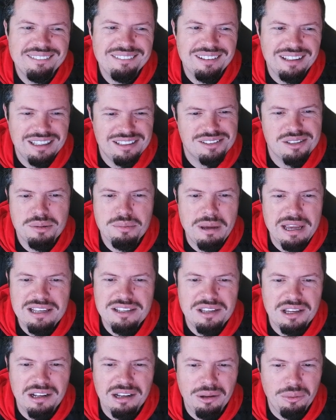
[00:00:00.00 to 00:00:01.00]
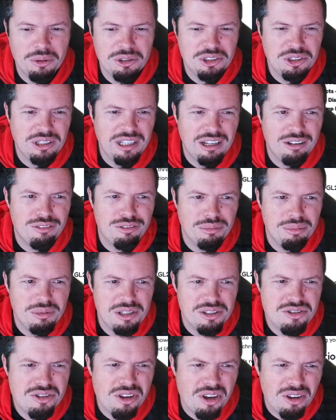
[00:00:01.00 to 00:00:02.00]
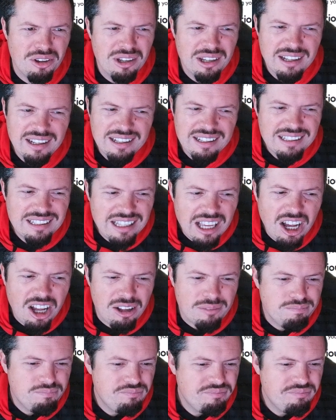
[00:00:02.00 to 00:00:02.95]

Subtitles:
is basically what you get from you. So yeah,